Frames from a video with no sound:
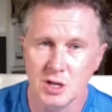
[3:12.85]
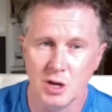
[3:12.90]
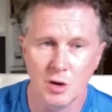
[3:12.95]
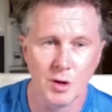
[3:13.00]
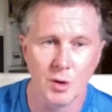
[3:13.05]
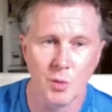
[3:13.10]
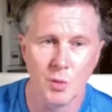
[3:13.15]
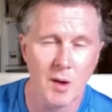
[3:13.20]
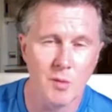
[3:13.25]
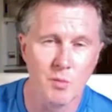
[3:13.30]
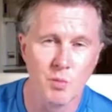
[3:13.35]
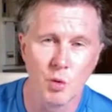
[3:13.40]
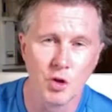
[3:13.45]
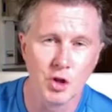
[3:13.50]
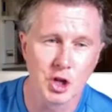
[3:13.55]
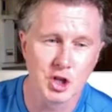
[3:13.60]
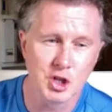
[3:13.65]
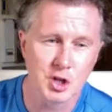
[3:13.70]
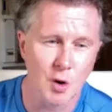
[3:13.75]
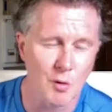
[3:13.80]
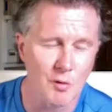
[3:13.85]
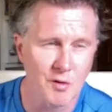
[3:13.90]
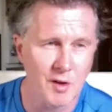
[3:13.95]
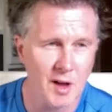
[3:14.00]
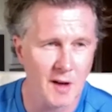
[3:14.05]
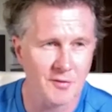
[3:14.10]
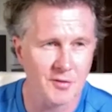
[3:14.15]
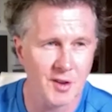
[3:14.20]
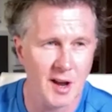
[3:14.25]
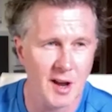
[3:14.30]
You know, they went and won the trophy
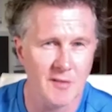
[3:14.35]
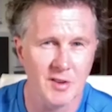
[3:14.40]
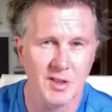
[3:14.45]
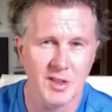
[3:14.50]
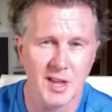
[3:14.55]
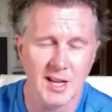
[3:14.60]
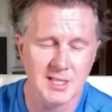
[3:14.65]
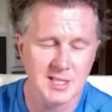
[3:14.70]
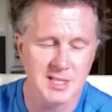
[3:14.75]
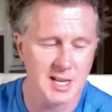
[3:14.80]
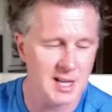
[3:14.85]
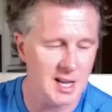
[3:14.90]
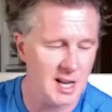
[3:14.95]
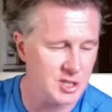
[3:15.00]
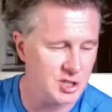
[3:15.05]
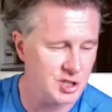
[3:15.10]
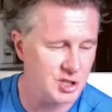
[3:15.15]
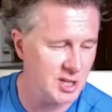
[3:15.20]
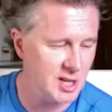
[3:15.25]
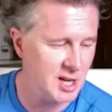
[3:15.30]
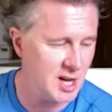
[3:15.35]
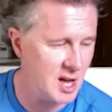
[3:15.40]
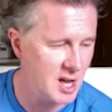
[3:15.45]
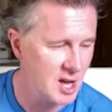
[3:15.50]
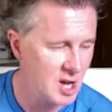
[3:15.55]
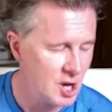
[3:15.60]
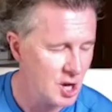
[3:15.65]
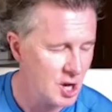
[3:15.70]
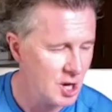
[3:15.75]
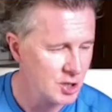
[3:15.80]
after everything they did last year.
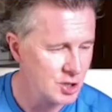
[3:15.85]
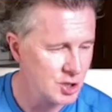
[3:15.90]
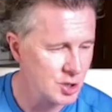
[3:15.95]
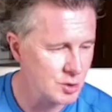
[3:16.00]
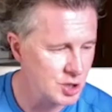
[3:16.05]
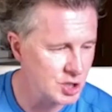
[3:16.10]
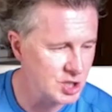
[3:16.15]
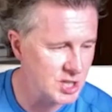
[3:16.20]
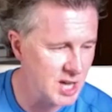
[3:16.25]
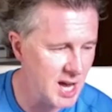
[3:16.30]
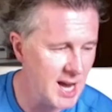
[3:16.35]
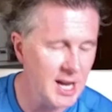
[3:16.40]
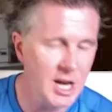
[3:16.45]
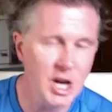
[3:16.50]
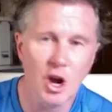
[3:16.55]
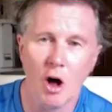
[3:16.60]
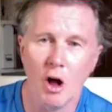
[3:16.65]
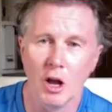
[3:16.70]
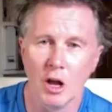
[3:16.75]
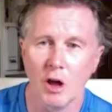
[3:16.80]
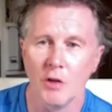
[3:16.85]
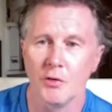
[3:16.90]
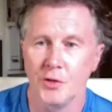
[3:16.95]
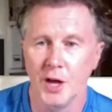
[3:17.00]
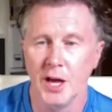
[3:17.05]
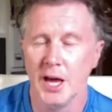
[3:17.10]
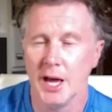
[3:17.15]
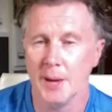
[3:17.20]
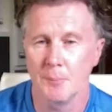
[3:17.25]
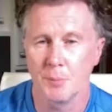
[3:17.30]
So there's certainly not a lot
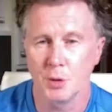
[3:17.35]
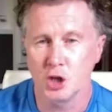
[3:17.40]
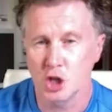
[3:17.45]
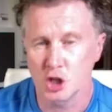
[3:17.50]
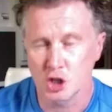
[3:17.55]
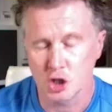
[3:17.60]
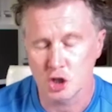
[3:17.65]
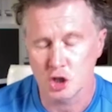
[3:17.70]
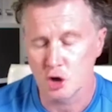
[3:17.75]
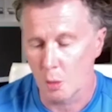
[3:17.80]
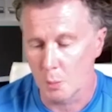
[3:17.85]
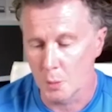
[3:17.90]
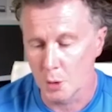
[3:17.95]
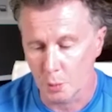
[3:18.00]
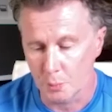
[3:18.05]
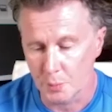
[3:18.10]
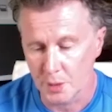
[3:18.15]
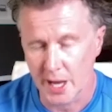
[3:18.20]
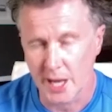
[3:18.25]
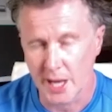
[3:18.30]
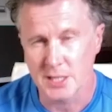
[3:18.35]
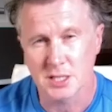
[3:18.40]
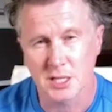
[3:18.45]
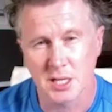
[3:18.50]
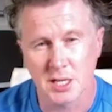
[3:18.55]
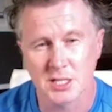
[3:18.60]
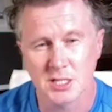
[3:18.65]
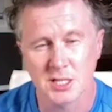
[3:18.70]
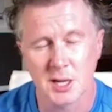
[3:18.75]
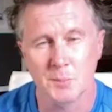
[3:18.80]
there, but they're just coming up against
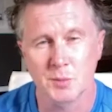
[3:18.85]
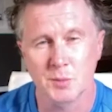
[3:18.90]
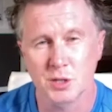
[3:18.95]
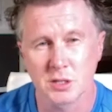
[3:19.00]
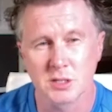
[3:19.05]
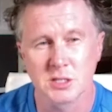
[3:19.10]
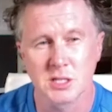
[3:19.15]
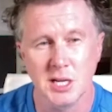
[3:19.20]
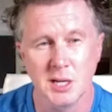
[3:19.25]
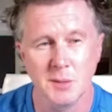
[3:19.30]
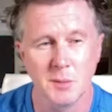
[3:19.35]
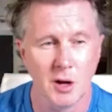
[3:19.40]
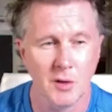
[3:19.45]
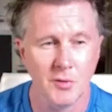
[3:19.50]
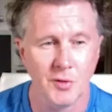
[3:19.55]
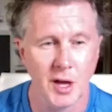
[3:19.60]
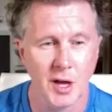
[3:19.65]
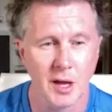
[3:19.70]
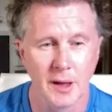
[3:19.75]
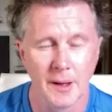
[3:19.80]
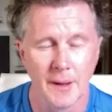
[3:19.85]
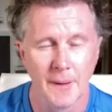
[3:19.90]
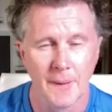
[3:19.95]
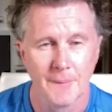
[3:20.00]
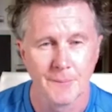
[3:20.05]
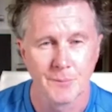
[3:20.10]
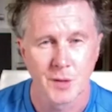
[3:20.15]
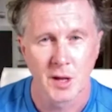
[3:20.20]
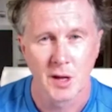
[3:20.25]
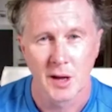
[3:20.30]
an exceptional team, aren't they?
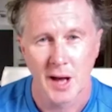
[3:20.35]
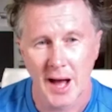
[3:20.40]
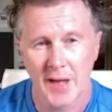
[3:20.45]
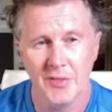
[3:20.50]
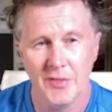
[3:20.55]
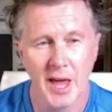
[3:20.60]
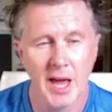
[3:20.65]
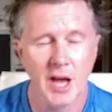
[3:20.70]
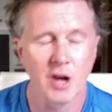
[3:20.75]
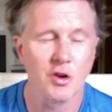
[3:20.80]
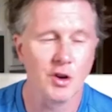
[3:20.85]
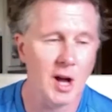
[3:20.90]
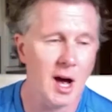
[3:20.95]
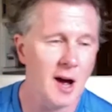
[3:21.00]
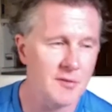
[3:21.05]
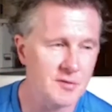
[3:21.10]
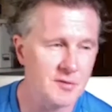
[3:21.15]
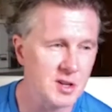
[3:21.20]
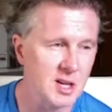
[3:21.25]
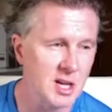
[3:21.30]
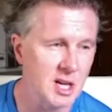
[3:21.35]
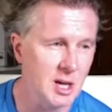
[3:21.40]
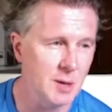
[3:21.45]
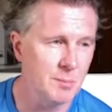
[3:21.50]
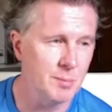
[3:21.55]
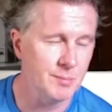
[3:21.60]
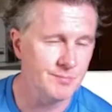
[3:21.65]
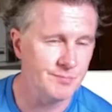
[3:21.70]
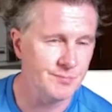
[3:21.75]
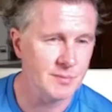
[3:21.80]
And they're going to have to
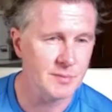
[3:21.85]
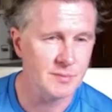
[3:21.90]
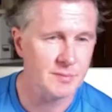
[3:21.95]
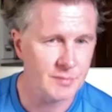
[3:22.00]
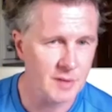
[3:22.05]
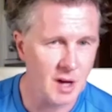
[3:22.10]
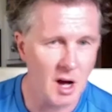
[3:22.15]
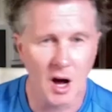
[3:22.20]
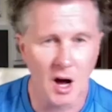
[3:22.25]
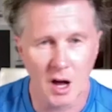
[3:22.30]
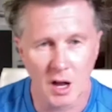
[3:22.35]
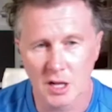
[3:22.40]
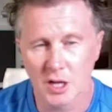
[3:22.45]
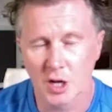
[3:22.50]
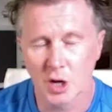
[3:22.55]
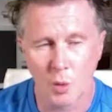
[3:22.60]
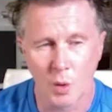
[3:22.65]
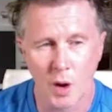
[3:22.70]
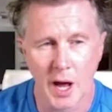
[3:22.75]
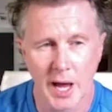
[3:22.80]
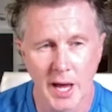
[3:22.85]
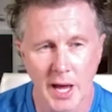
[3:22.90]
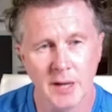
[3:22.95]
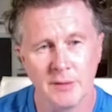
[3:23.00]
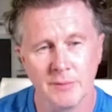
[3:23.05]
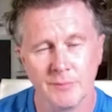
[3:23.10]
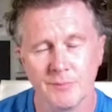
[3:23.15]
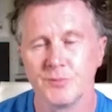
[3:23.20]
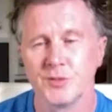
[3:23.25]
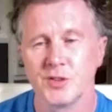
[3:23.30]
keep Haaland quiet,
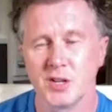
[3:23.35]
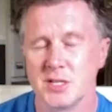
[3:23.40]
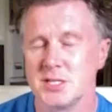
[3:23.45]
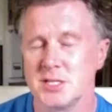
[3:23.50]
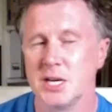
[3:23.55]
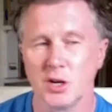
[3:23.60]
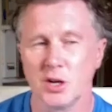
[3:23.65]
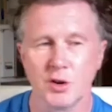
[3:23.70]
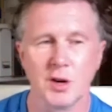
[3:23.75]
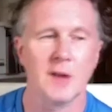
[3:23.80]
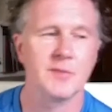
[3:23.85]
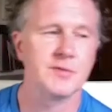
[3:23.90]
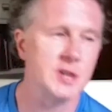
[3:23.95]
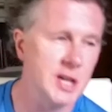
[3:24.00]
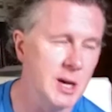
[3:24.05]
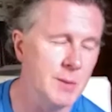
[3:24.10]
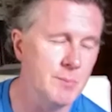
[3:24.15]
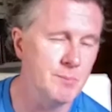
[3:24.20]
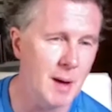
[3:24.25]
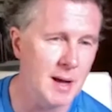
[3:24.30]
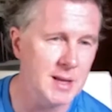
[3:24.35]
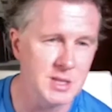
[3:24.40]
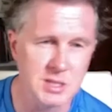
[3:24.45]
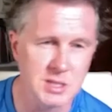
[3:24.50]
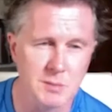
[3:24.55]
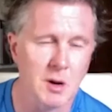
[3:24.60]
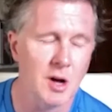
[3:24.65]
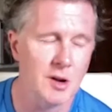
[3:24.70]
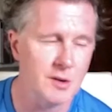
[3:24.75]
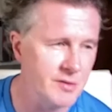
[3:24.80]
and City are going to have to keep
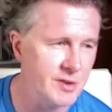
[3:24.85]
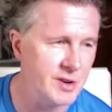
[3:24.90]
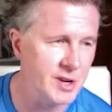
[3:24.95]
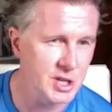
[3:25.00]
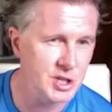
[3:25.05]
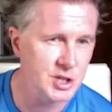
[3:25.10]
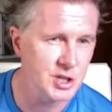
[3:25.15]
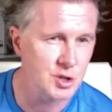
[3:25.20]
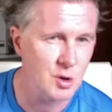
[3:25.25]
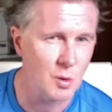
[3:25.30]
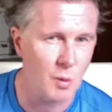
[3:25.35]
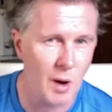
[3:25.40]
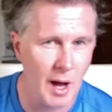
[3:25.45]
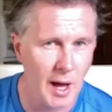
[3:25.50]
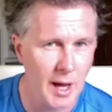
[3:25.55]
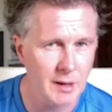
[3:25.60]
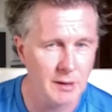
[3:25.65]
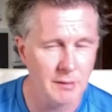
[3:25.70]
Benzema and Vinicius quiet.